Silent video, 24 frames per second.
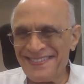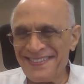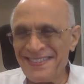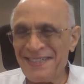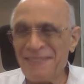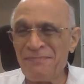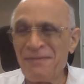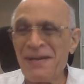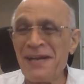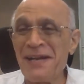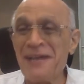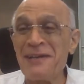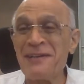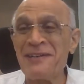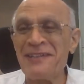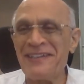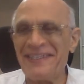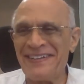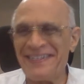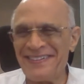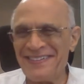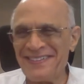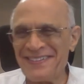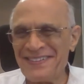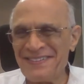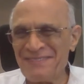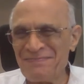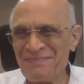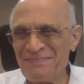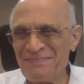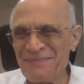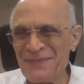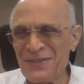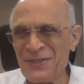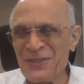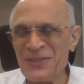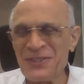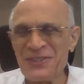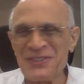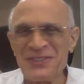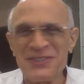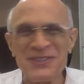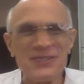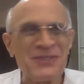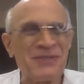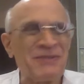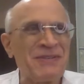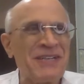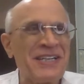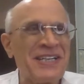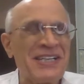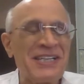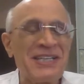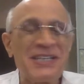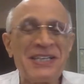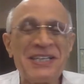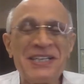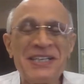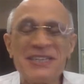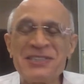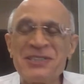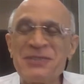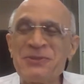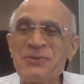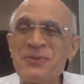Demanding, because she